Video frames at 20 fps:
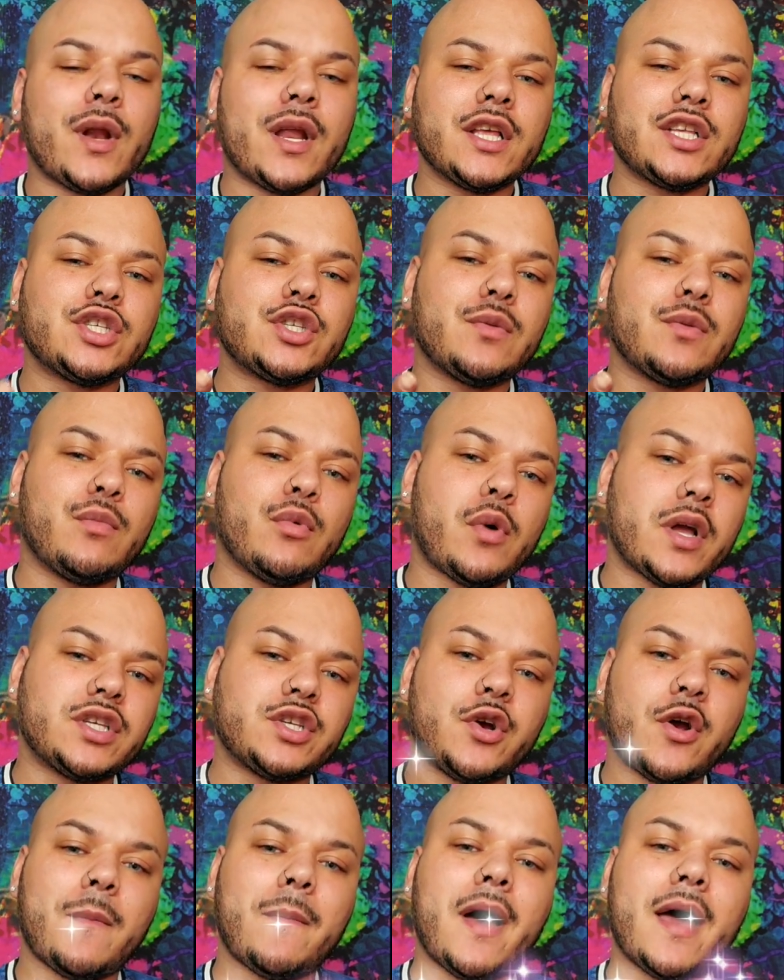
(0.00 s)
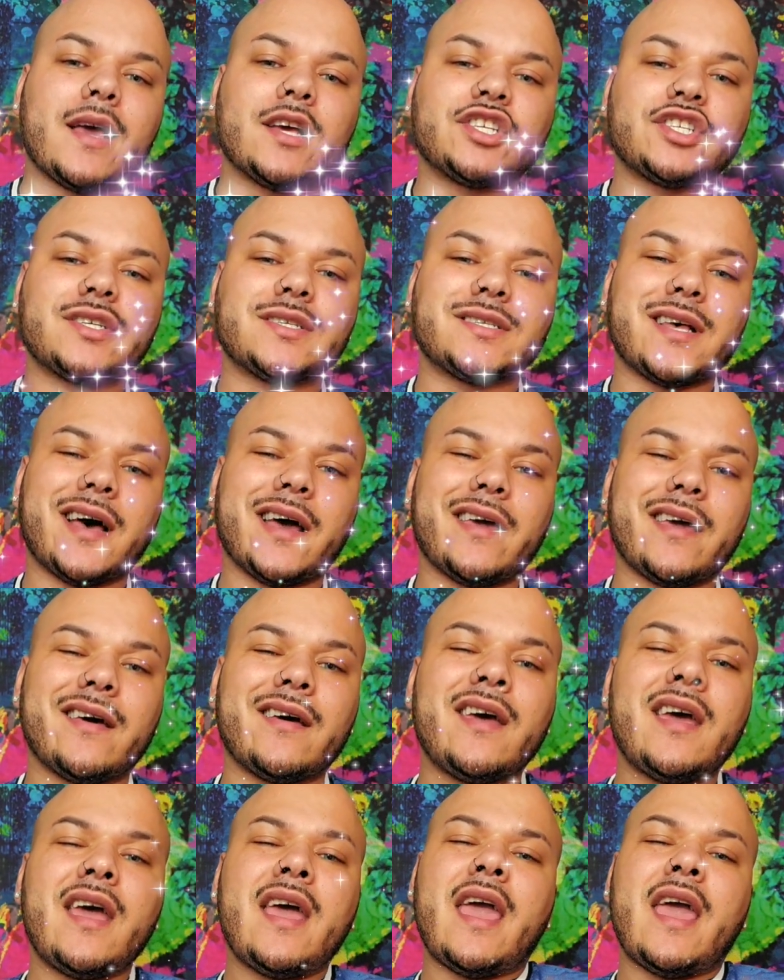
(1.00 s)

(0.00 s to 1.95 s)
It's your boy Jeremijah Shezia